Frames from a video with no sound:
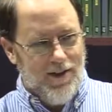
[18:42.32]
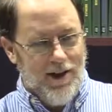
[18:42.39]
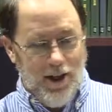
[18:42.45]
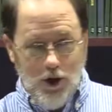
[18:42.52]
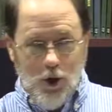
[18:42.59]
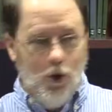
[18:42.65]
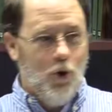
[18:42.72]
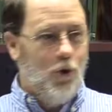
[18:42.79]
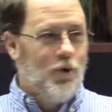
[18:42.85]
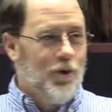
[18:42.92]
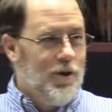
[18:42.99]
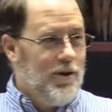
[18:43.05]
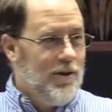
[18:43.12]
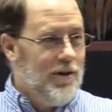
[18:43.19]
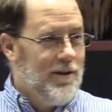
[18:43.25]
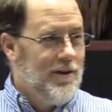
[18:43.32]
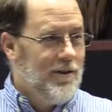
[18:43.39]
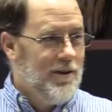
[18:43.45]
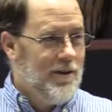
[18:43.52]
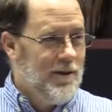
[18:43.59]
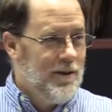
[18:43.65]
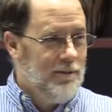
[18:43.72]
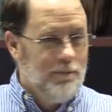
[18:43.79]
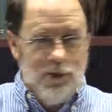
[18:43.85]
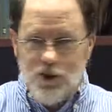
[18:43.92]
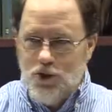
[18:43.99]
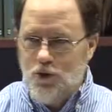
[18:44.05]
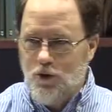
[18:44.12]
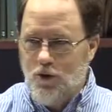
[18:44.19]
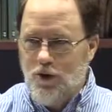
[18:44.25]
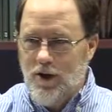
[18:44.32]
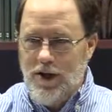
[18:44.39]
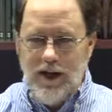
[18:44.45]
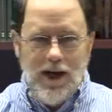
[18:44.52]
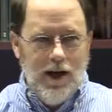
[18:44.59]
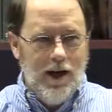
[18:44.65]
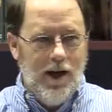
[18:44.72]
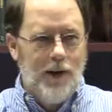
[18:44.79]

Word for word: an older, mature, and I,